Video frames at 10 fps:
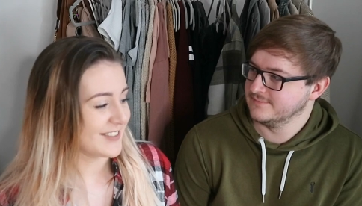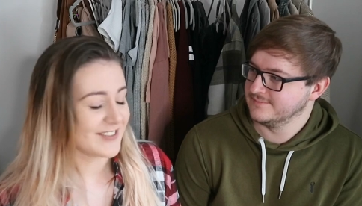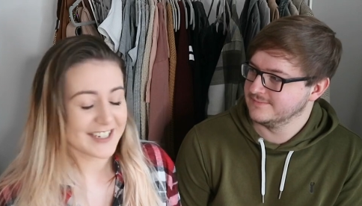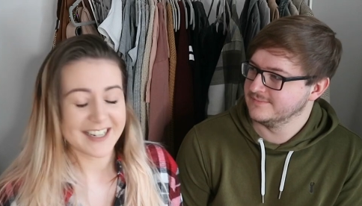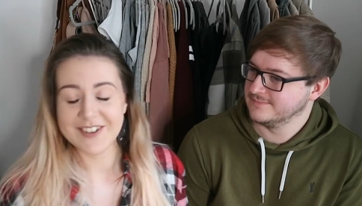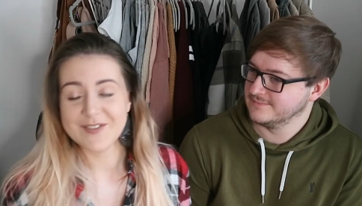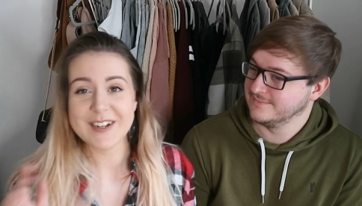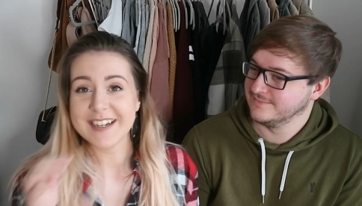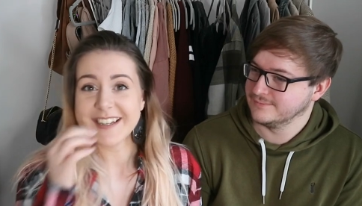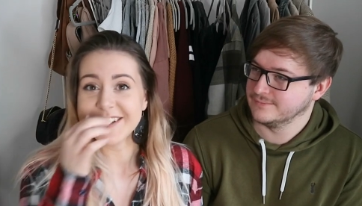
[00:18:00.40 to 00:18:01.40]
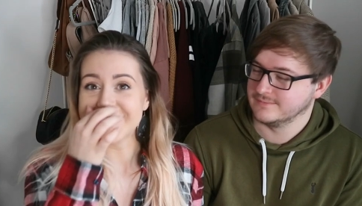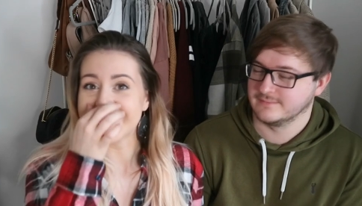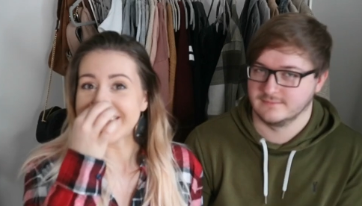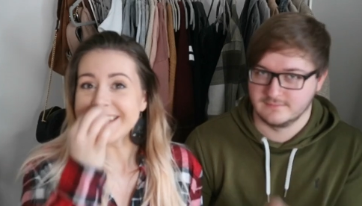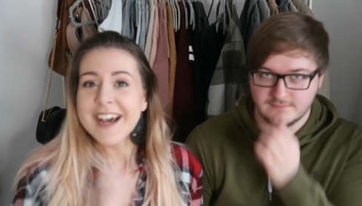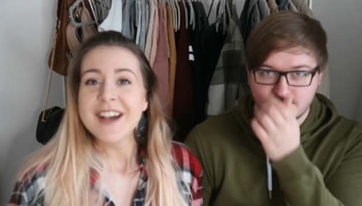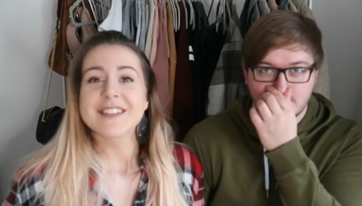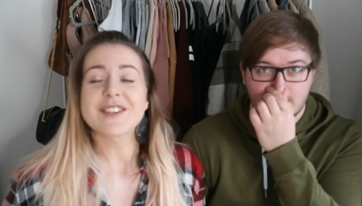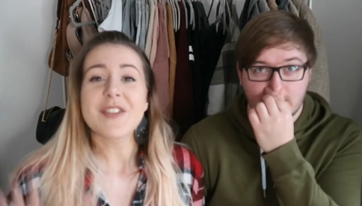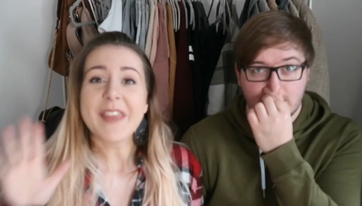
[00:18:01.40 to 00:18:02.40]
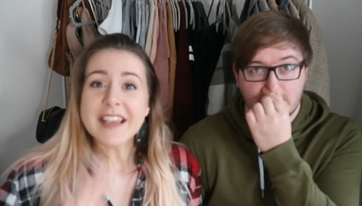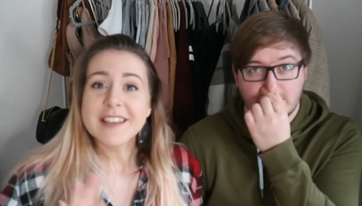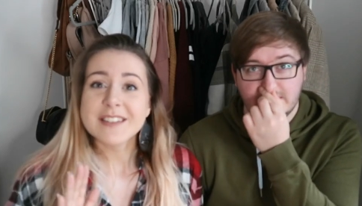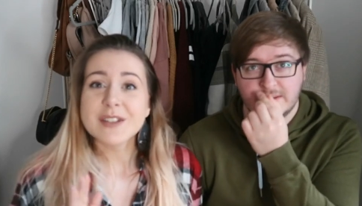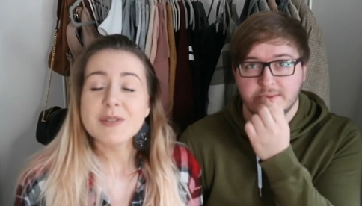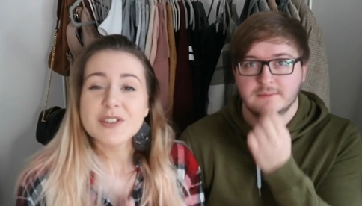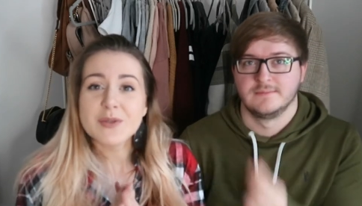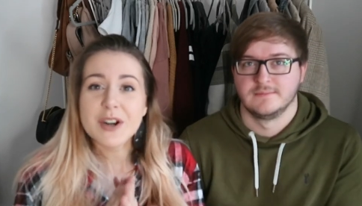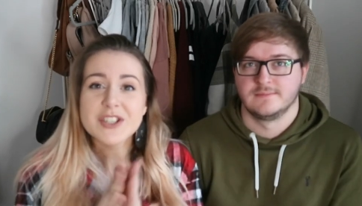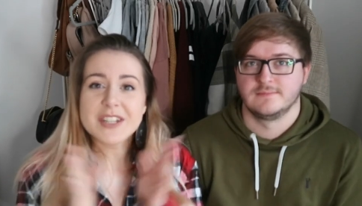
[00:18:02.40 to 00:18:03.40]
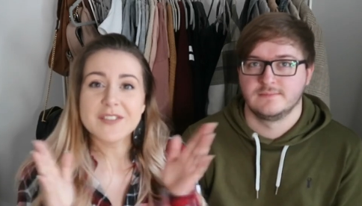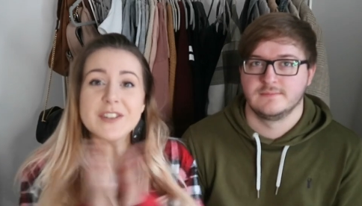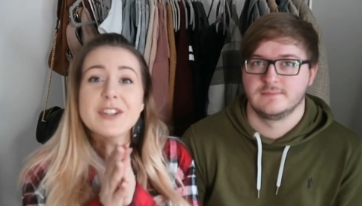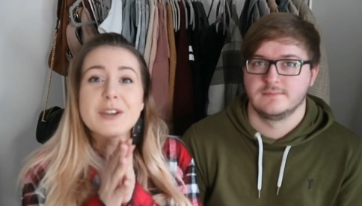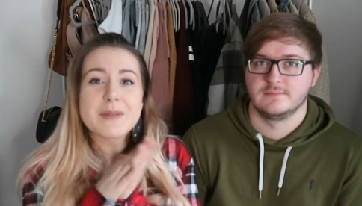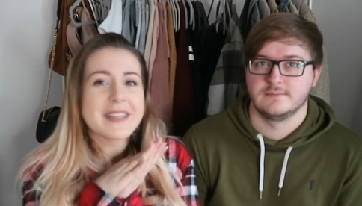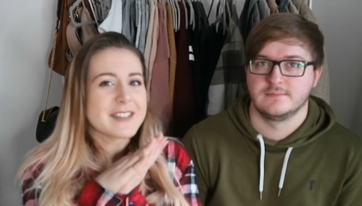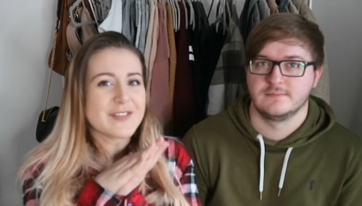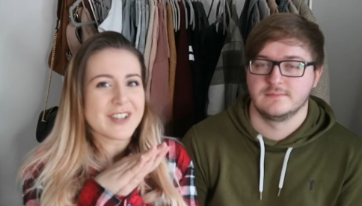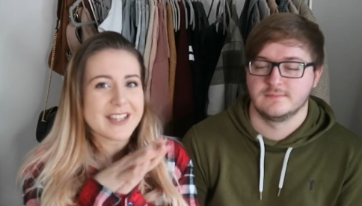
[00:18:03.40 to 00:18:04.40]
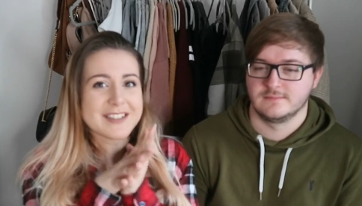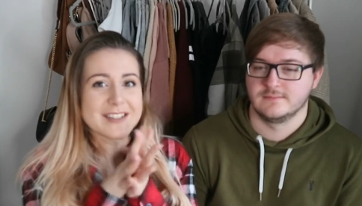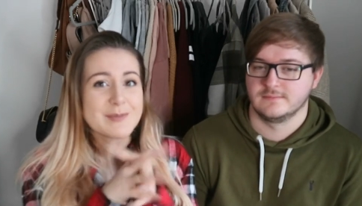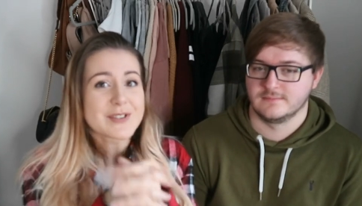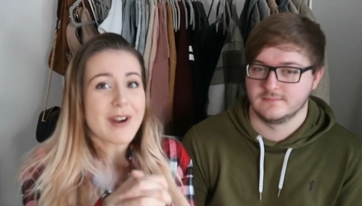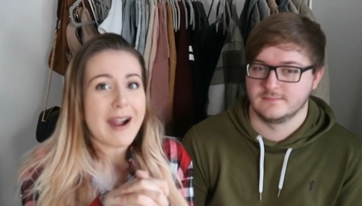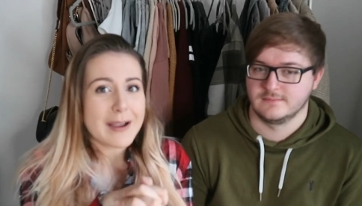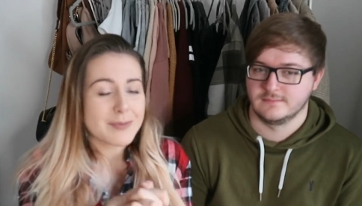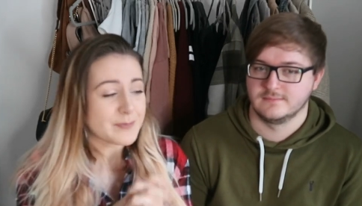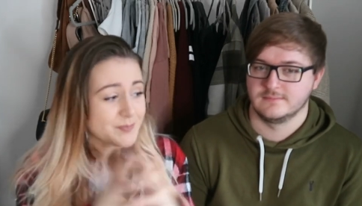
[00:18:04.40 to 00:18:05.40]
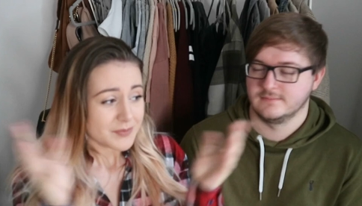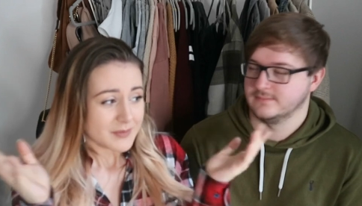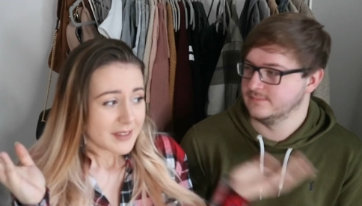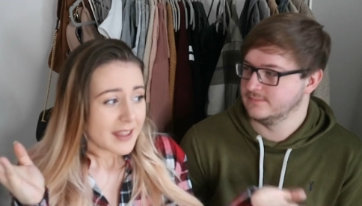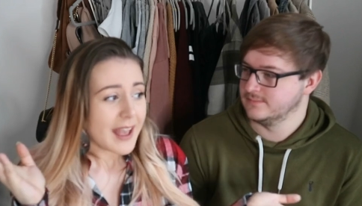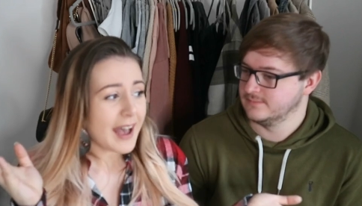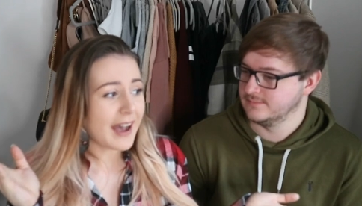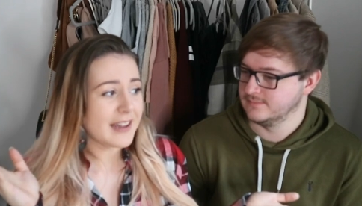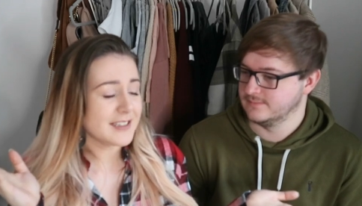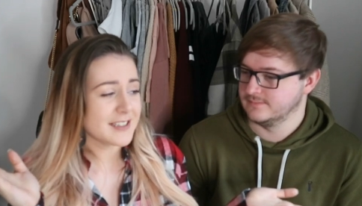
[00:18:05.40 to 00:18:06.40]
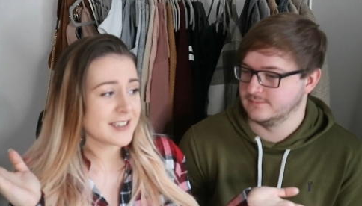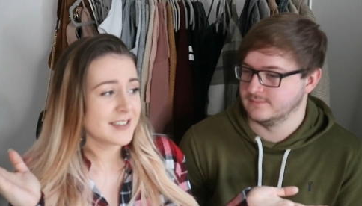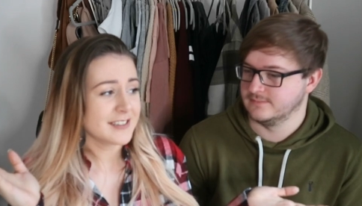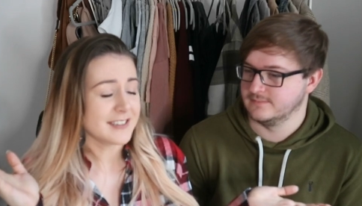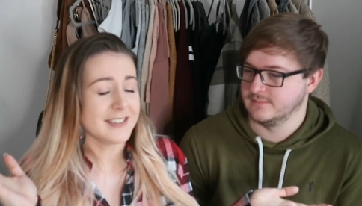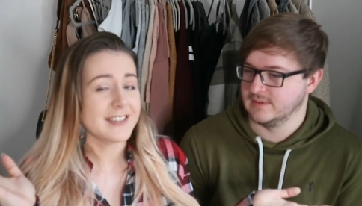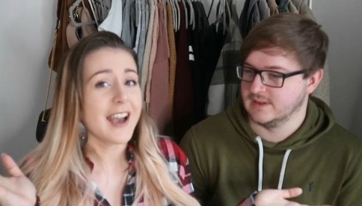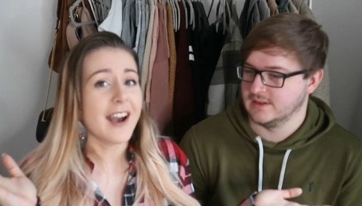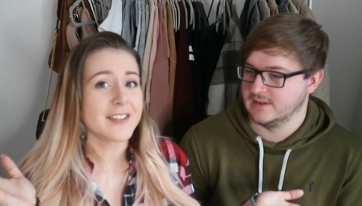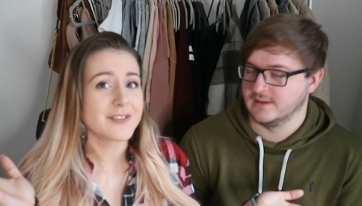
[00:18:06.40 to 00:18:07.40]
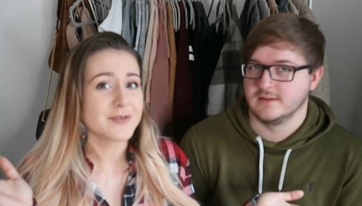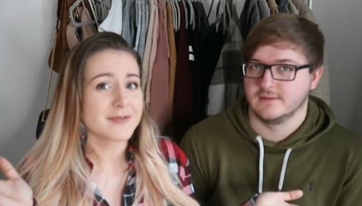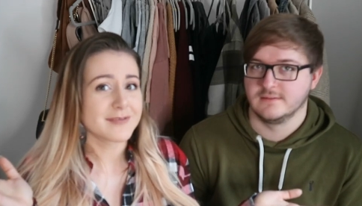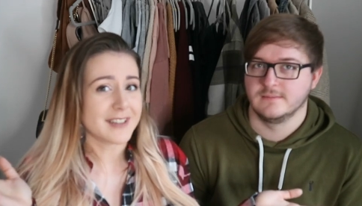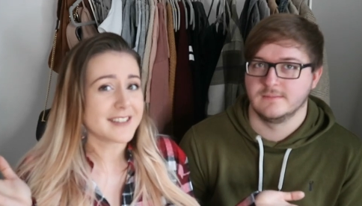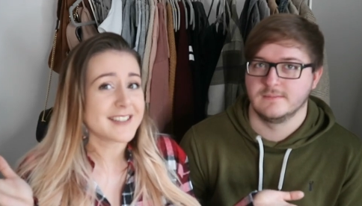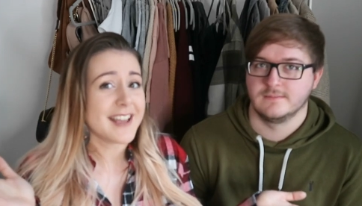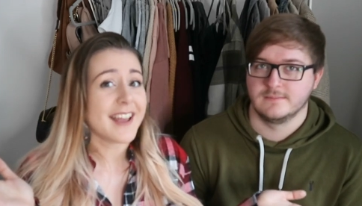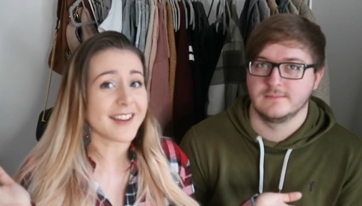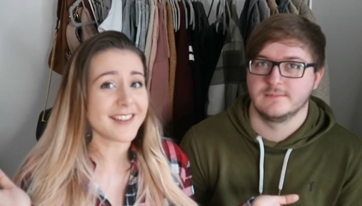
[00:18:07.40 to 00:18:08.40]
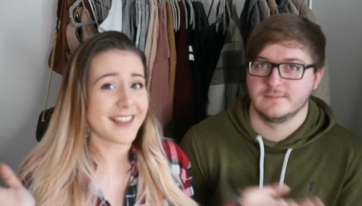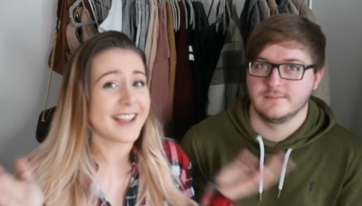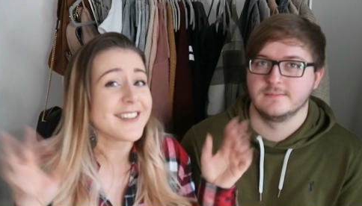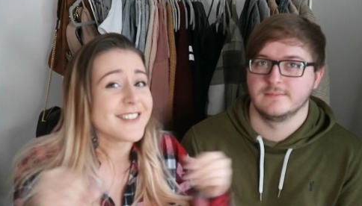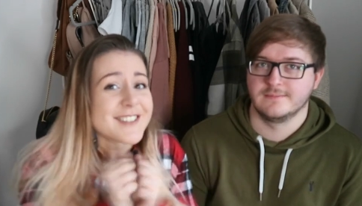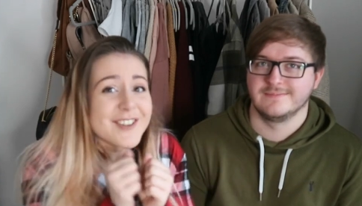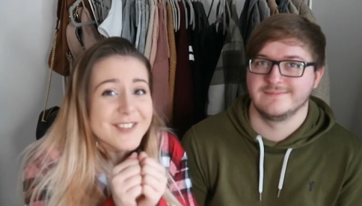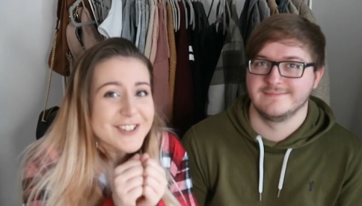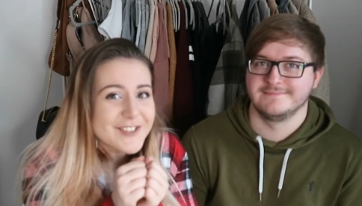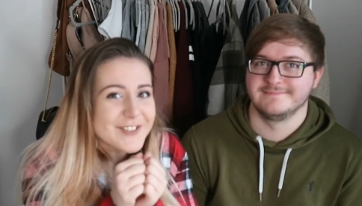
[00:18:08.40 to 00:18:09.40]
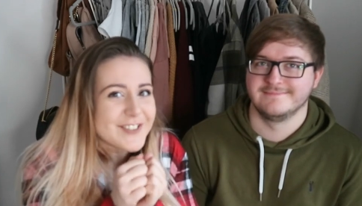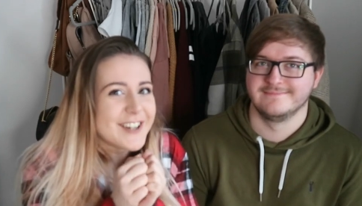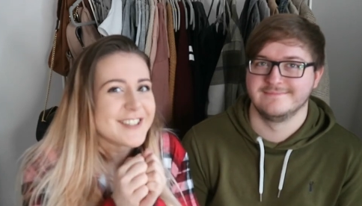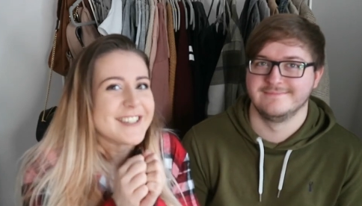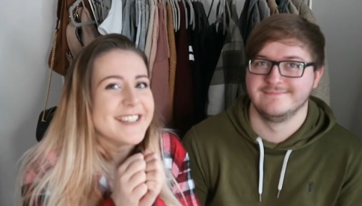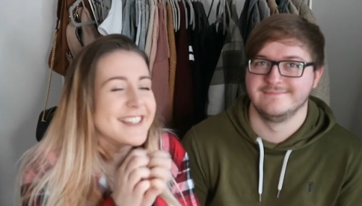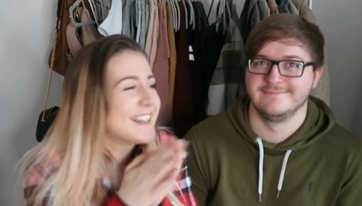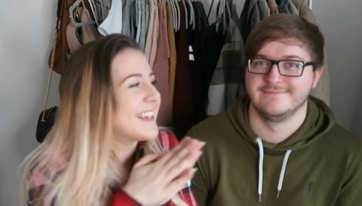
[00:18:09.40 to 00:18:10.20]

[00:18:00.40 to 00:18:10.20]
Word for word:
Speaker 1: I'm really, I'm really intrigued. So thank you so much for watching. If you're new, please don't forget to subscribe. And yeah, that's it. Thank you so much for watching.